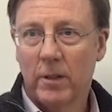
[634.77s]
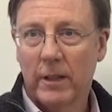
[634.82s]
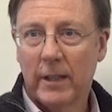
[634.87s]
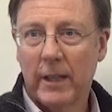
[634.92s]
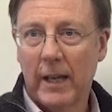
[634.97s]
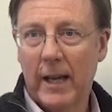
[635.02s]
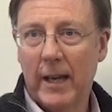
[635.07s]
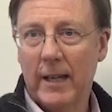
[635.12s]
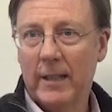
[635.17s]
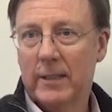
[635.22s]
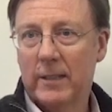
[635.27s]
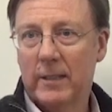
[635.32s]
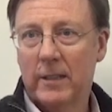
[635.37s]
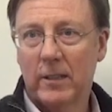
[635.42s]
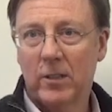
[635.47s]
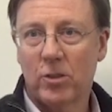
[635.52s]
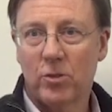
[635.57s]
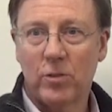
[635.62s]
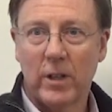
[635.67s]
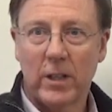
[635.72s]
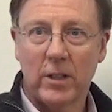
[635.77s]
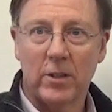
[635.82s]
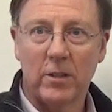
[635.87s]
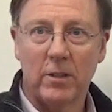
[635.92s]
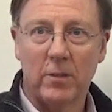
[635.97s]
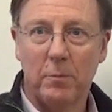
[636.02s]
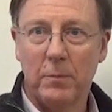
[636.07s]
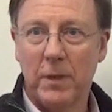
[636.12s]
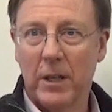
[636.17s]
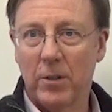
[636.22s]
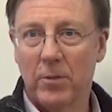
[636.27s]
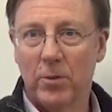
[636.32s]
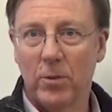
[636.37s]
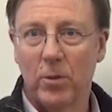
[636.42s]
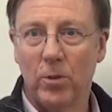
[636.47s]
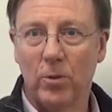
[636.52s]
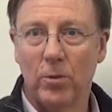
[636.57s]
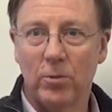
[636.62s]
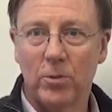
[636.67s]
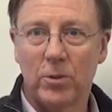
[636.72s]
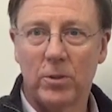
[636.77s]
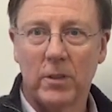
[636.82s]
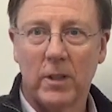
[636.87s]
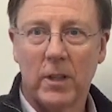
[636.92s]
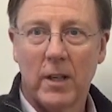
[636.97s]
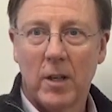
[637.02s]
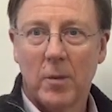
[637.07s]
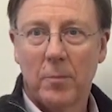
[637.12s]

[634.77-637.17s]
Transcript: gas, extraction of minerals,